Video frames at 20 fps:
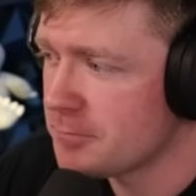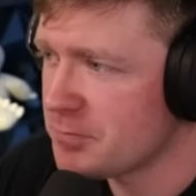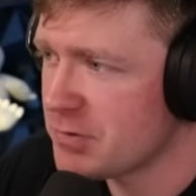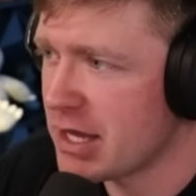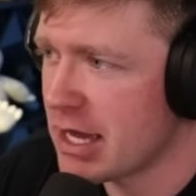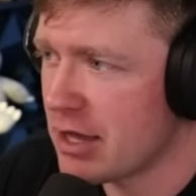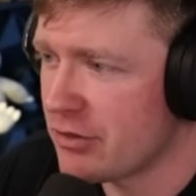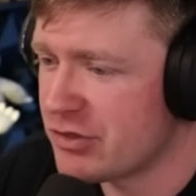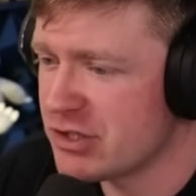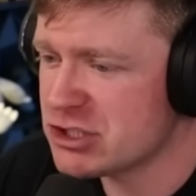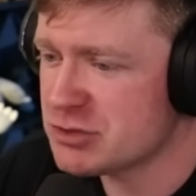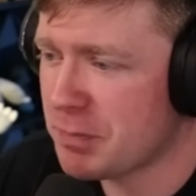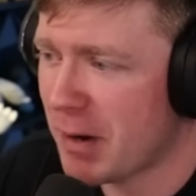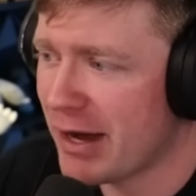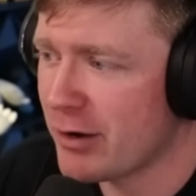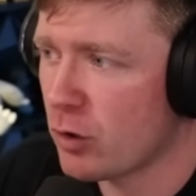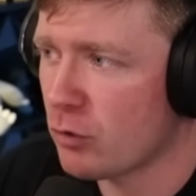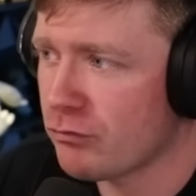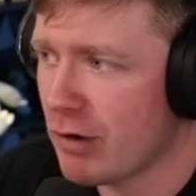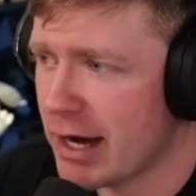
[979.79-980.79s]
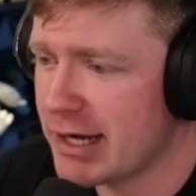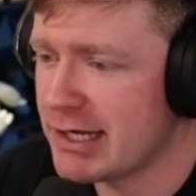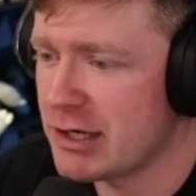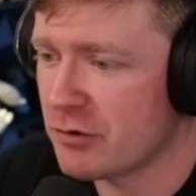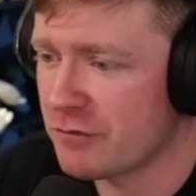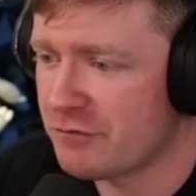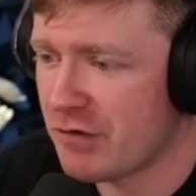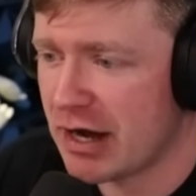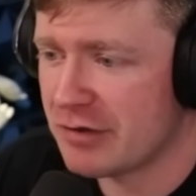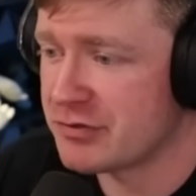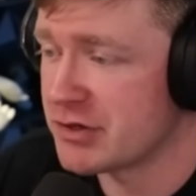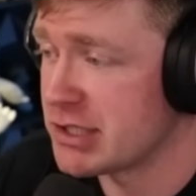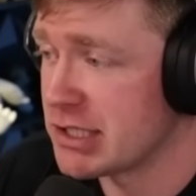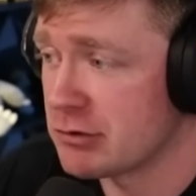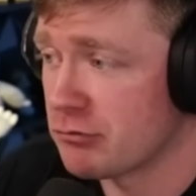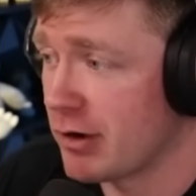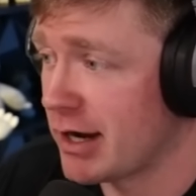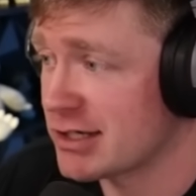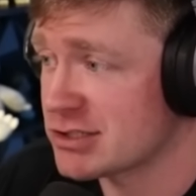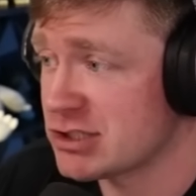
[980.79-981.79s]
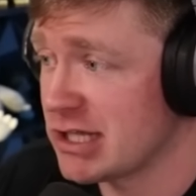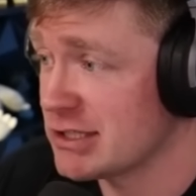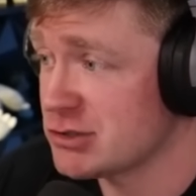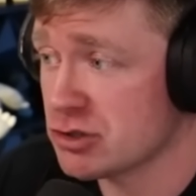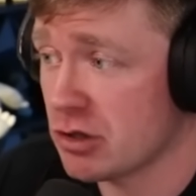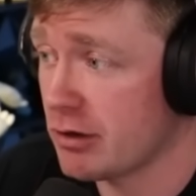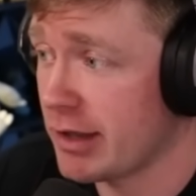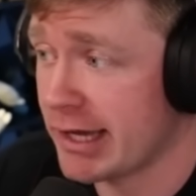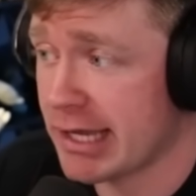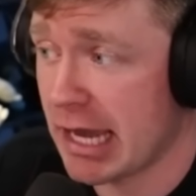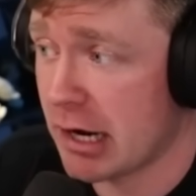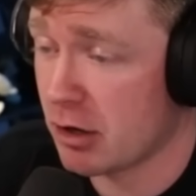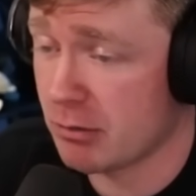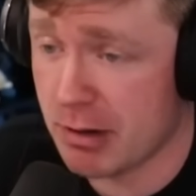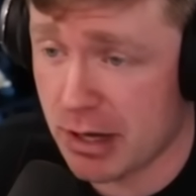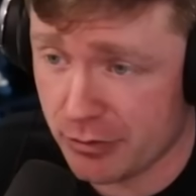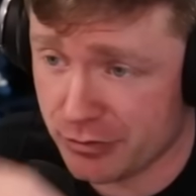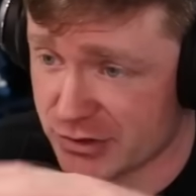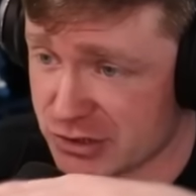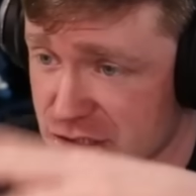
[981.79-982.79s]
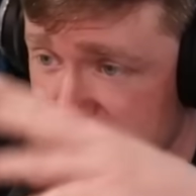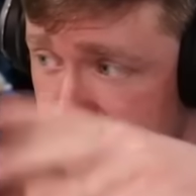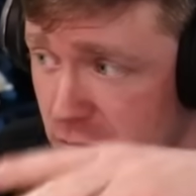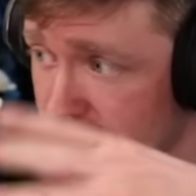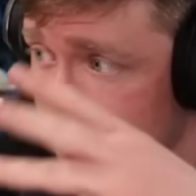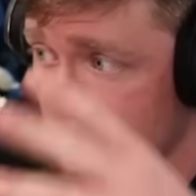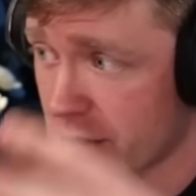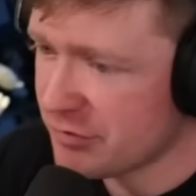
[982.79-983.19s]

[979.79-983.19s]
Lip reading: Yeah, this Spino right here fight the D-Rex. That's all I care about in this area.